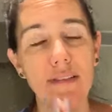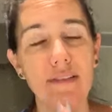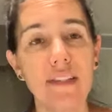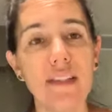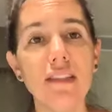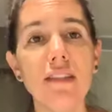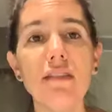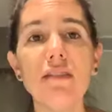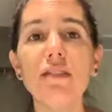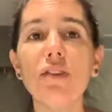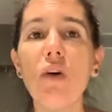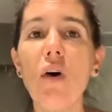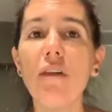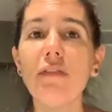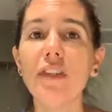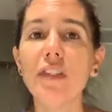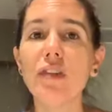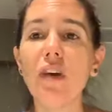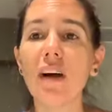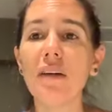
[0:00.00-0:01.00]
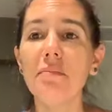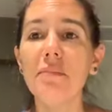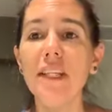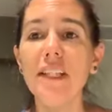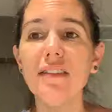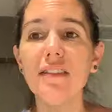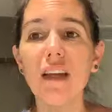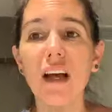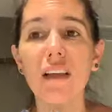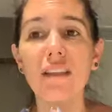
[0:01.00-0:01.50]
This coffee talk
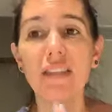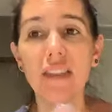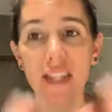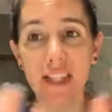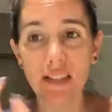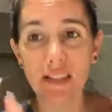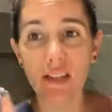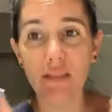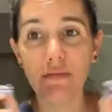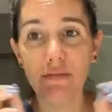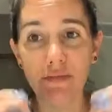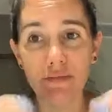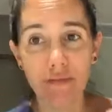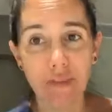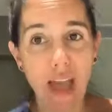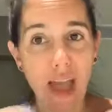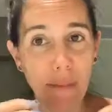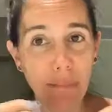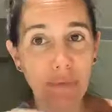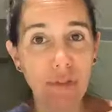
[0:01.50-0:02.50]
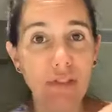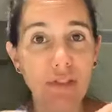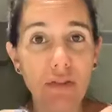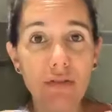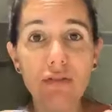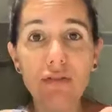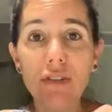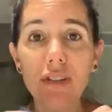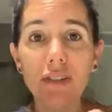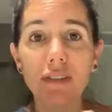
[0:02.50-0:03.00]
means this
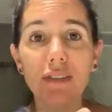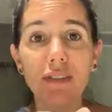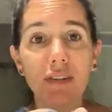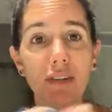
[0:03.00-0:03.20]
episode,